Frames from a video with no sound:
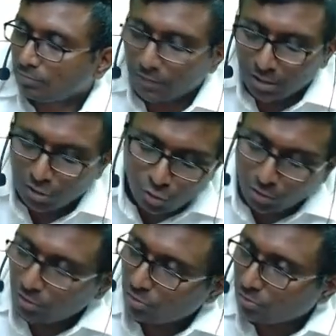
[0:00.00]
There is no
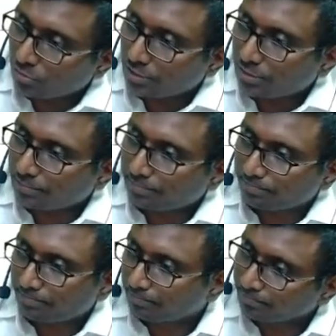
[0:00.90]
end to it.
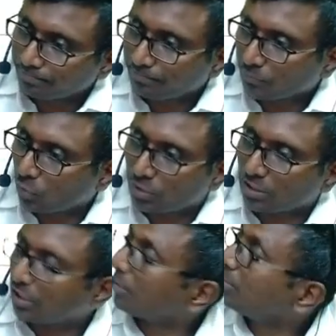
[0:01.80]
Okay,
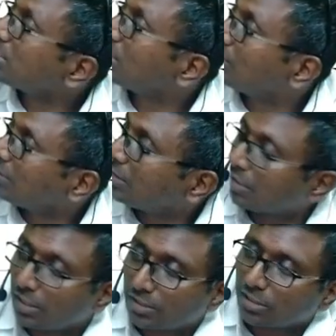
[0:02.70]
that much level
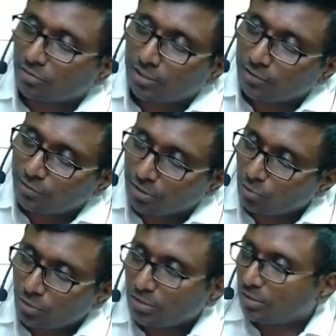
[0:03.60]
not required for
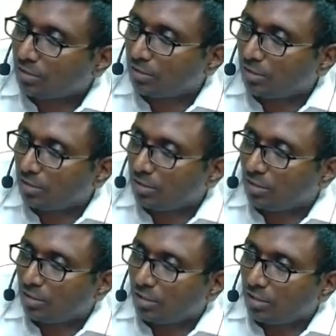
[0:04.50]
your
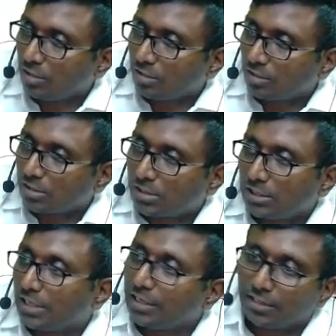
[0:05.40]

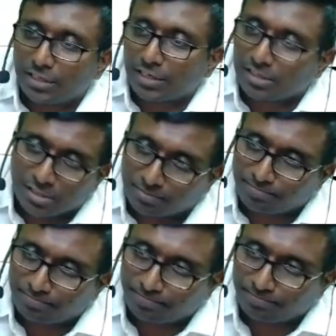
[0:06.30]
CA inter exam.
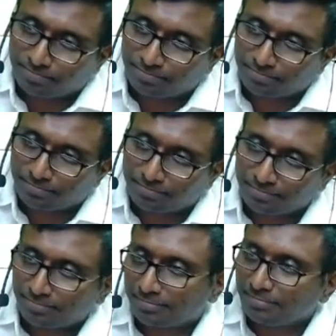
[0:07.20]

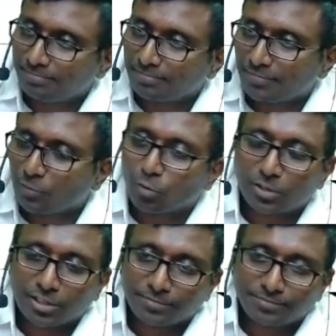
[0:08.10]

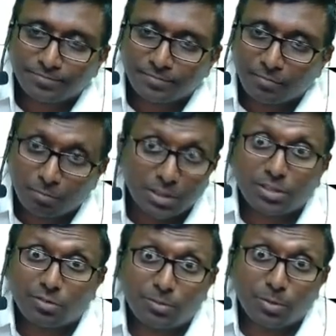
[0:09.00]
Okay,
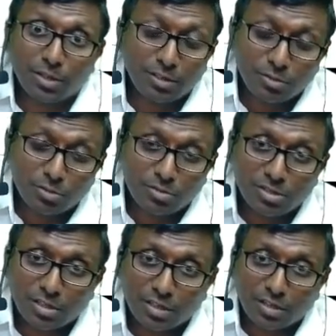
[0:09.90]
but one point you should
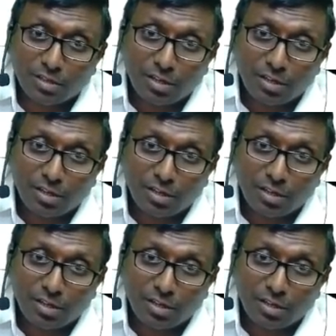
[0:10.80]
say,